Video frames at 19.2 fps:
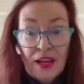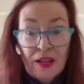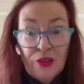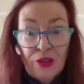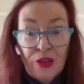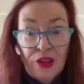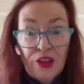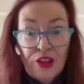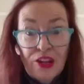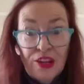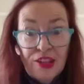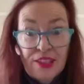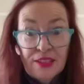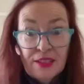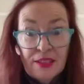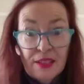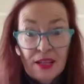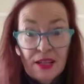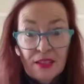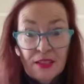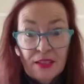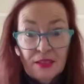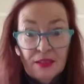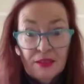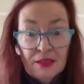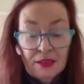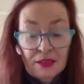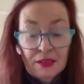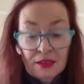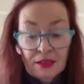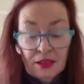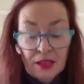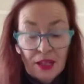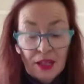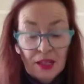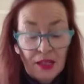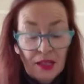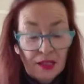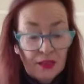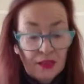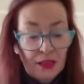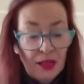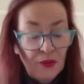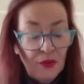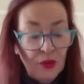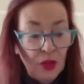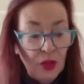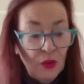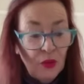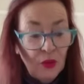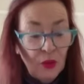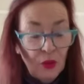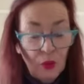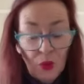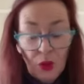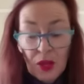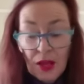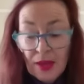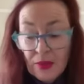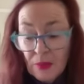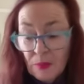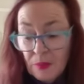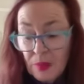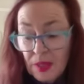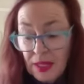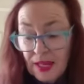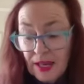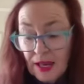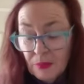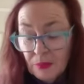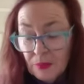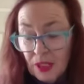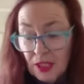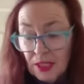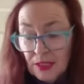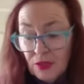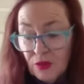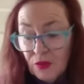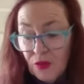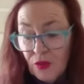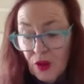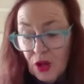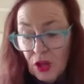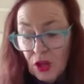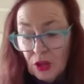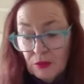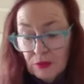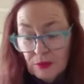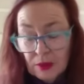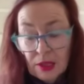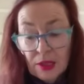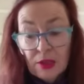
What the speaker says: out of the United States. Let's have a look. Will other big companies follow?